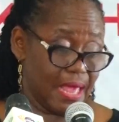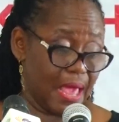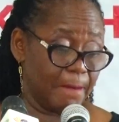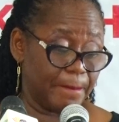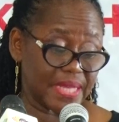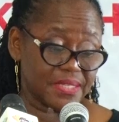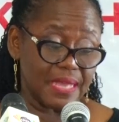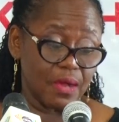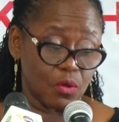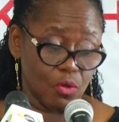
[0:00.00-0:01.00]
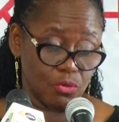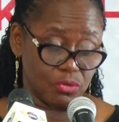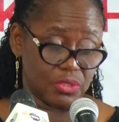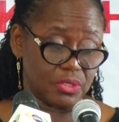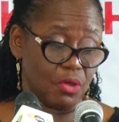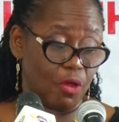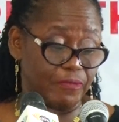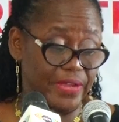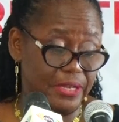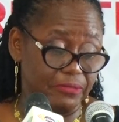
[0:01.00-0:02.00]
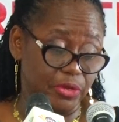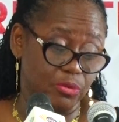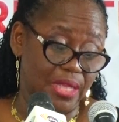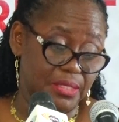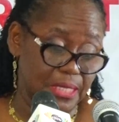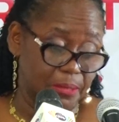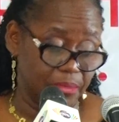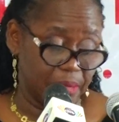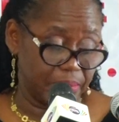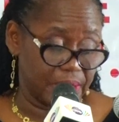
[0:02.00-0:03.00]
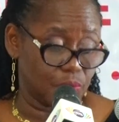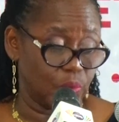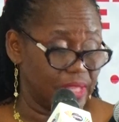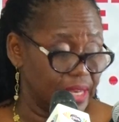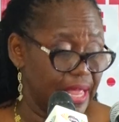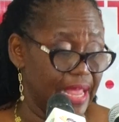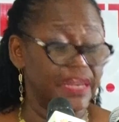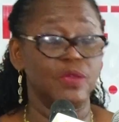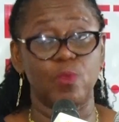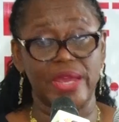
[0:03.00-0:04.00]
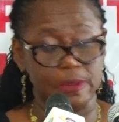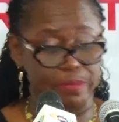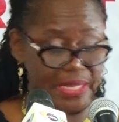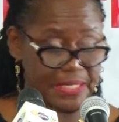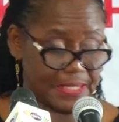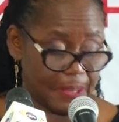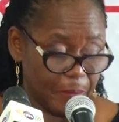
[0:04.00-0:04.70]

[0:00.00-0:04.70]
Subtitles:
and personal goals of individual team members within any workplace.